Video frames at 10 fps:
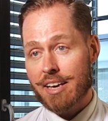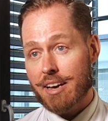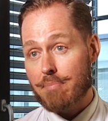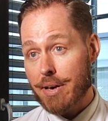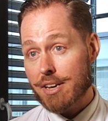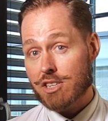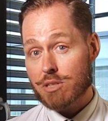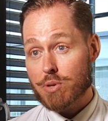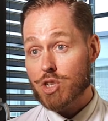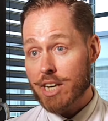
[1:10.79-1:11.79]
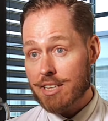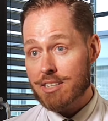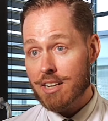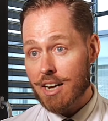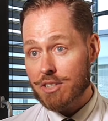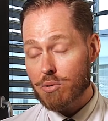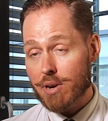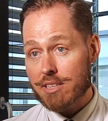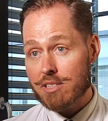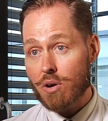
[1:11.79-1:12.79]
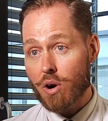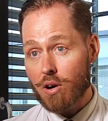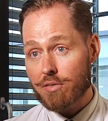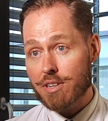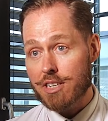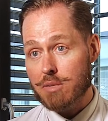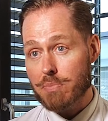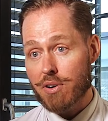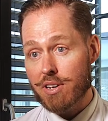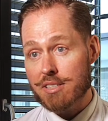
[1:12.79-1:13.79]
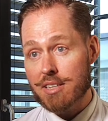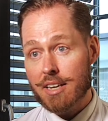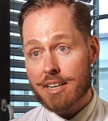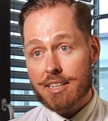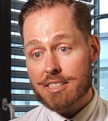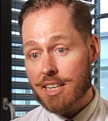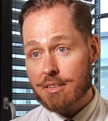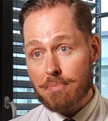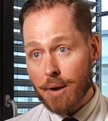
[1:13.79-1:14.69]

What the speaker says: And patients with giant cell arteritis often experience sudden